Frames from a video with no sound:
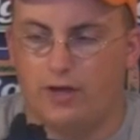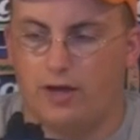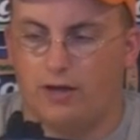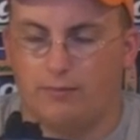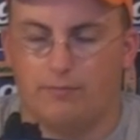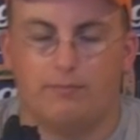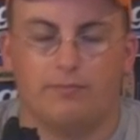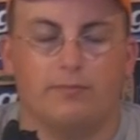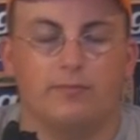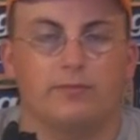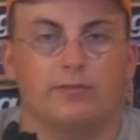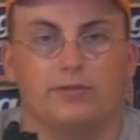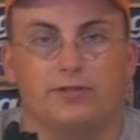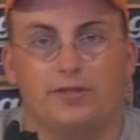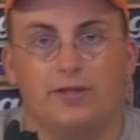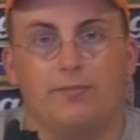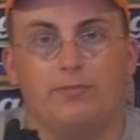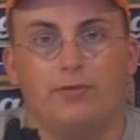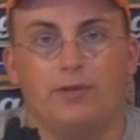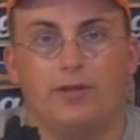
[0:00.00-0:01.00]
stock.
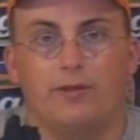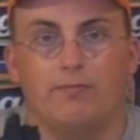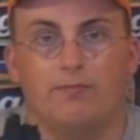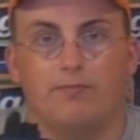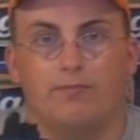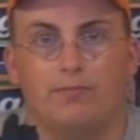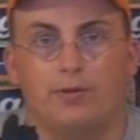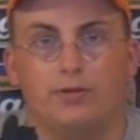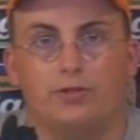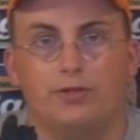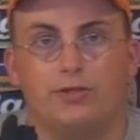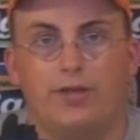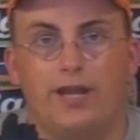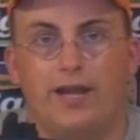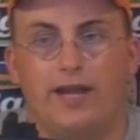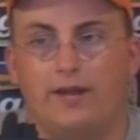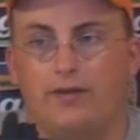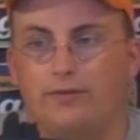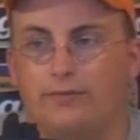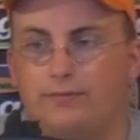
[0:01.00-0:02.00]
Simply push
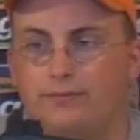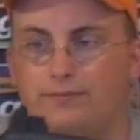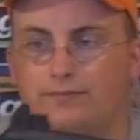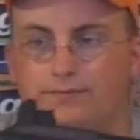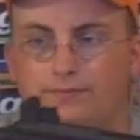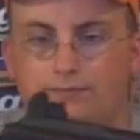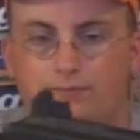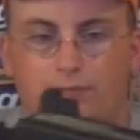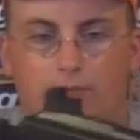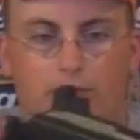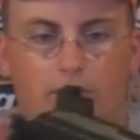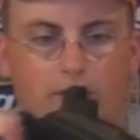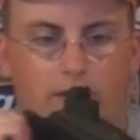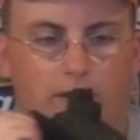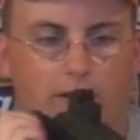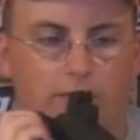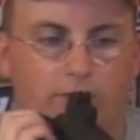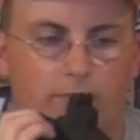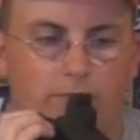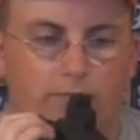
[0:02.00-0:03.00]
down
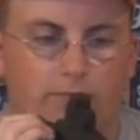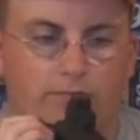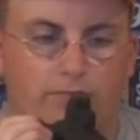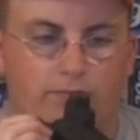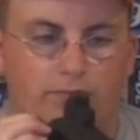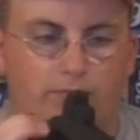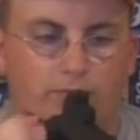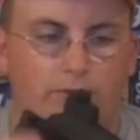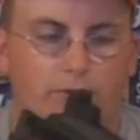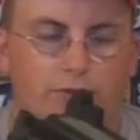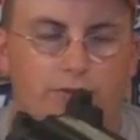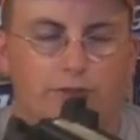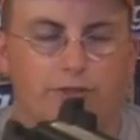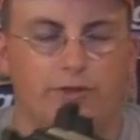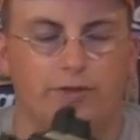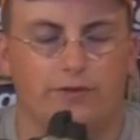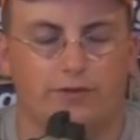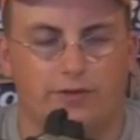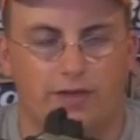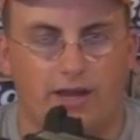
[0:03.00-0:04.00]
and push
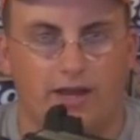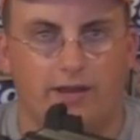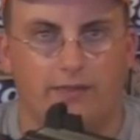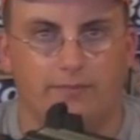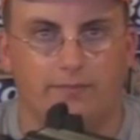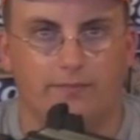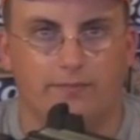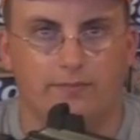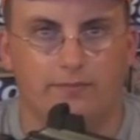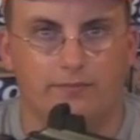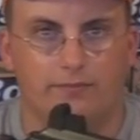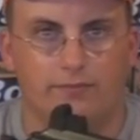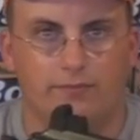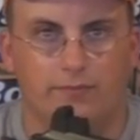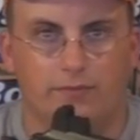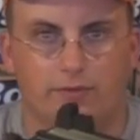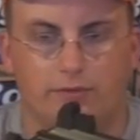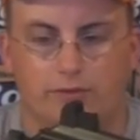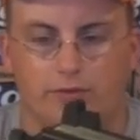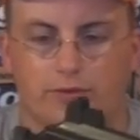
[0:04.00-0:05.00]
to the side.
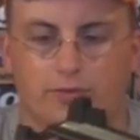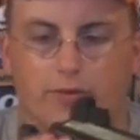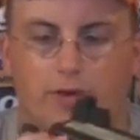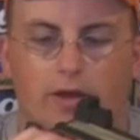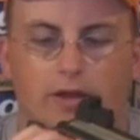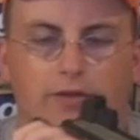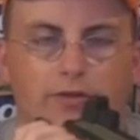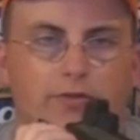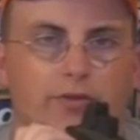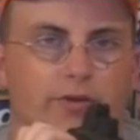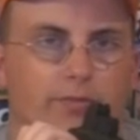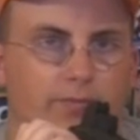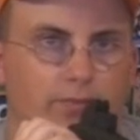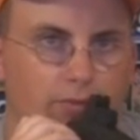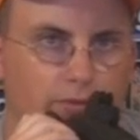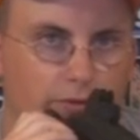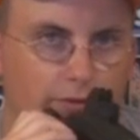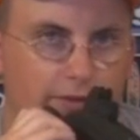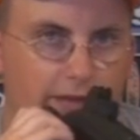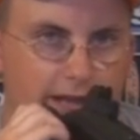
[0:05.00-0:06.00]
To undo it,
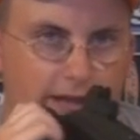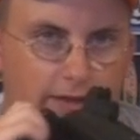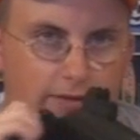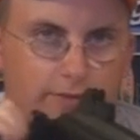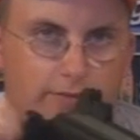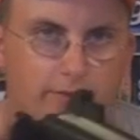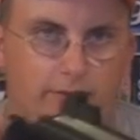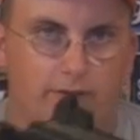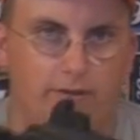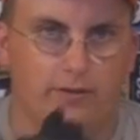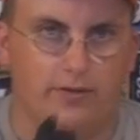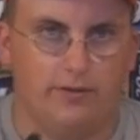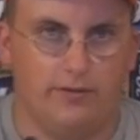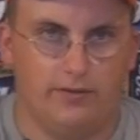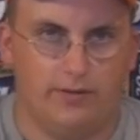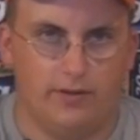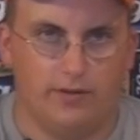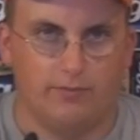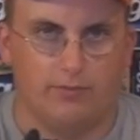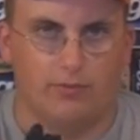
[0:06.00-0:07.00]
pull down
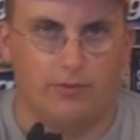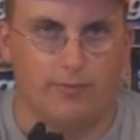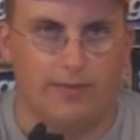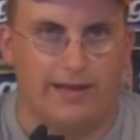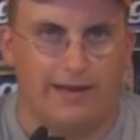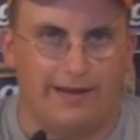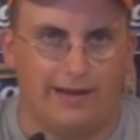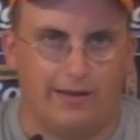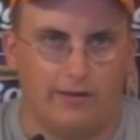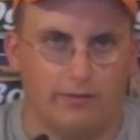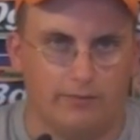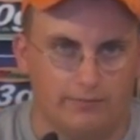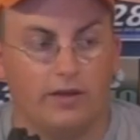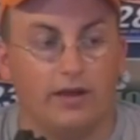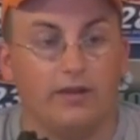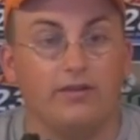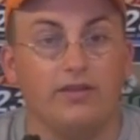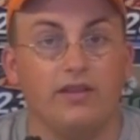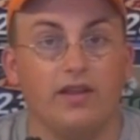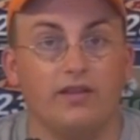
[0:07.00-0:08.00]
and pull back out. The
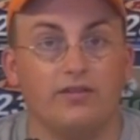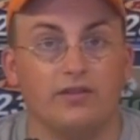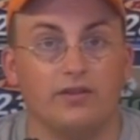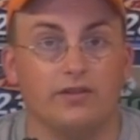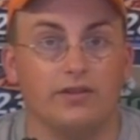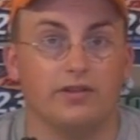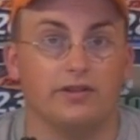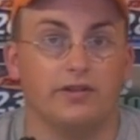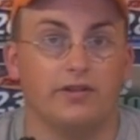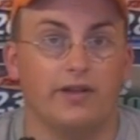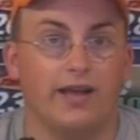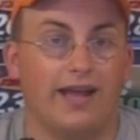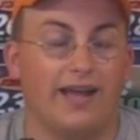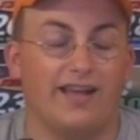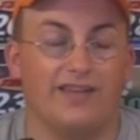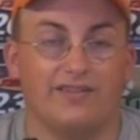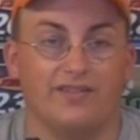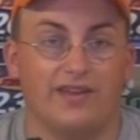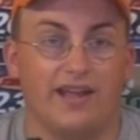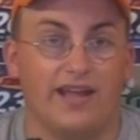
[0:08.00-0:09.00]
Ics Galil
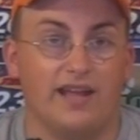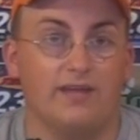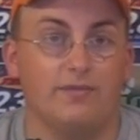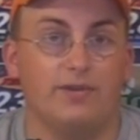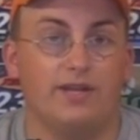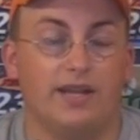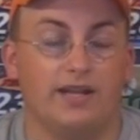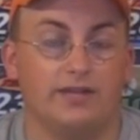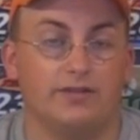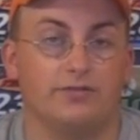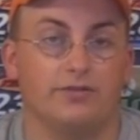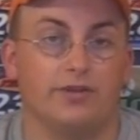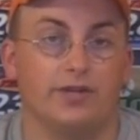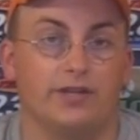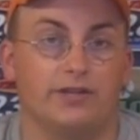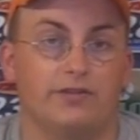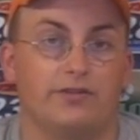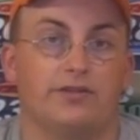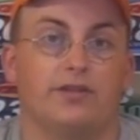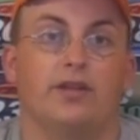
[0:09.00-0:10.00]
has an
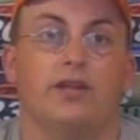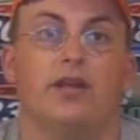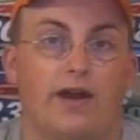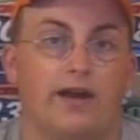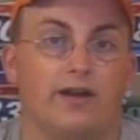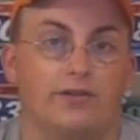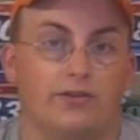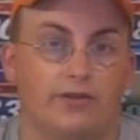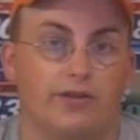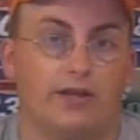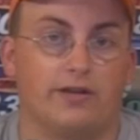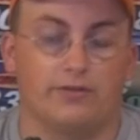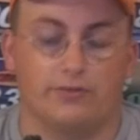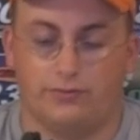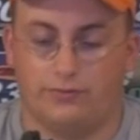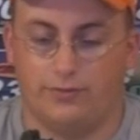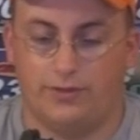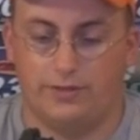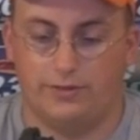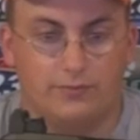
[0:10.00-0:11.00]
ambidextrous fire selector
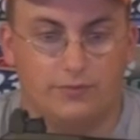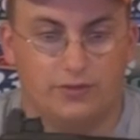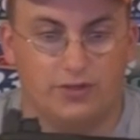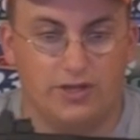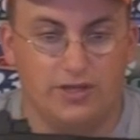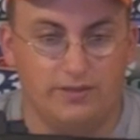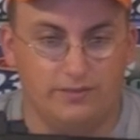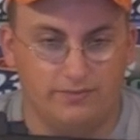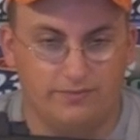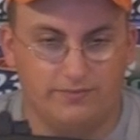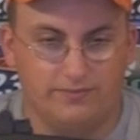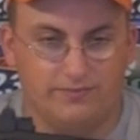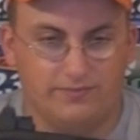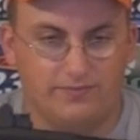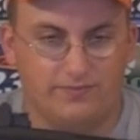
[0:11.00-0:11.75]
switch. See?